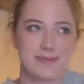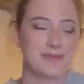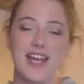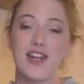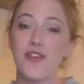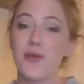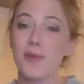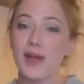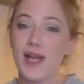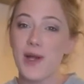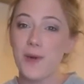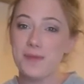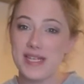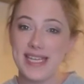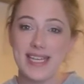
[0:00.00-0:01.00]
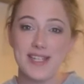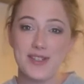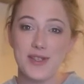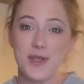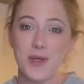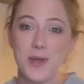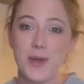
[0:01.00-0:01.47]
Another book I hope to get
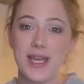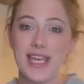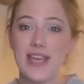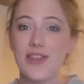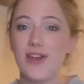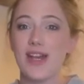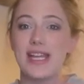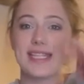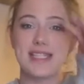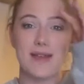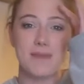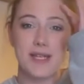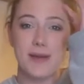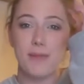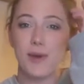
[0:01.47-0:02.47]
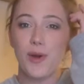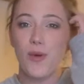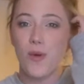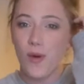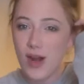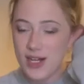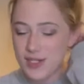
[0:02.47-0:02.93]
to either in September
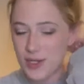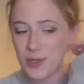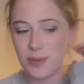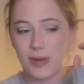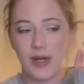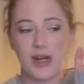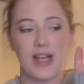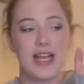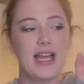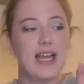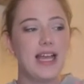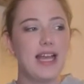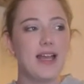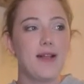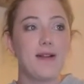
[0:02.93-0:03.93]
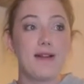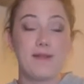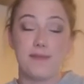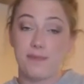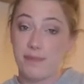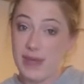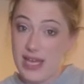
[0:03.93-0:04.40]
or October,
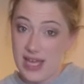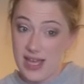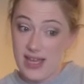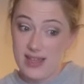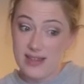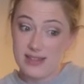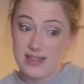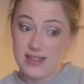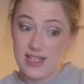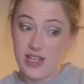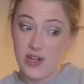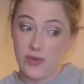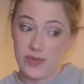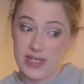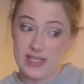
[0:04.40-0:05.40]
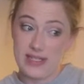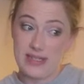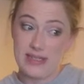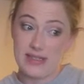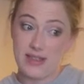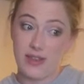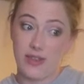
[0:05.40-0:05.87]
because, this
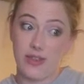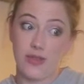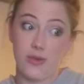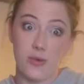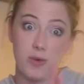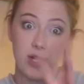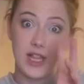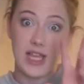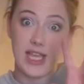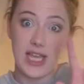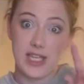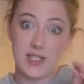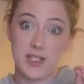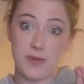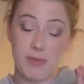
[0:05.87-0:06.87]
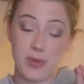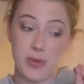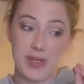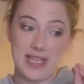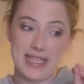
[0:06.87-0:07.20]
is the thrilling, spooky